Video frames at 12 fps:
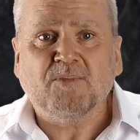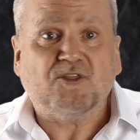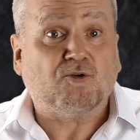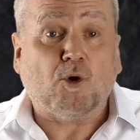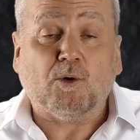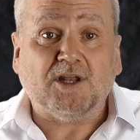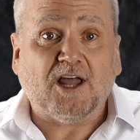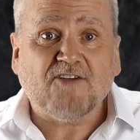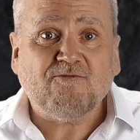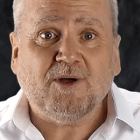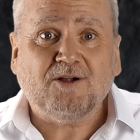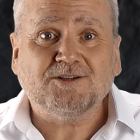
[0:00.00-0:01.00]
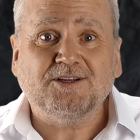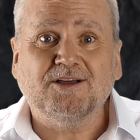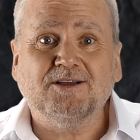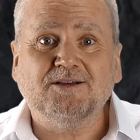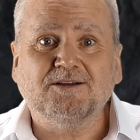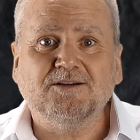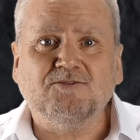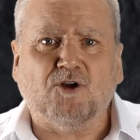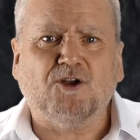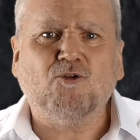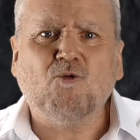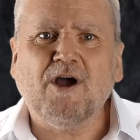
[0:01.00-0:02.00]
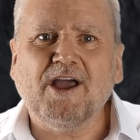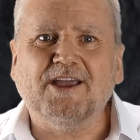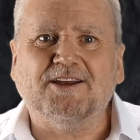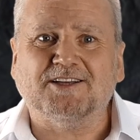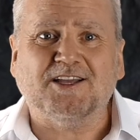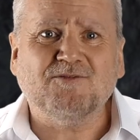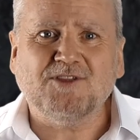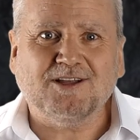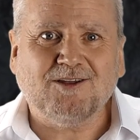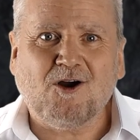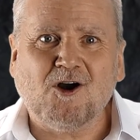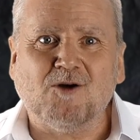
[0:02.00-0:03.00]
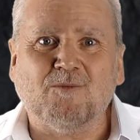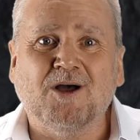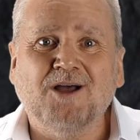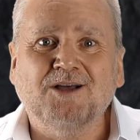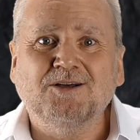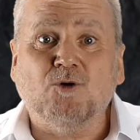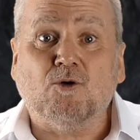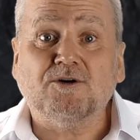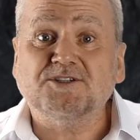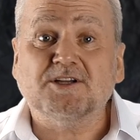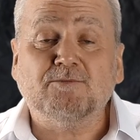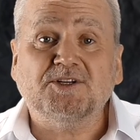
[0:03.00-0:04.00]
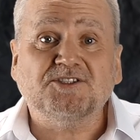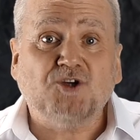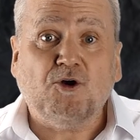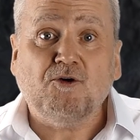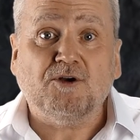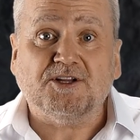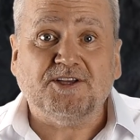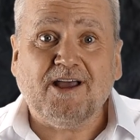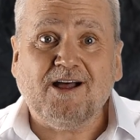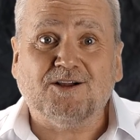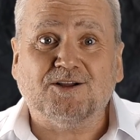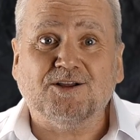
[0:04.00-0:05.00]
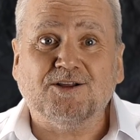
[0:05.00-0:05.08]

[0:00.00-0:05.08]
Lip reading: Throw a lifebelt? Run away and give the alarm? Or simply turn and yell?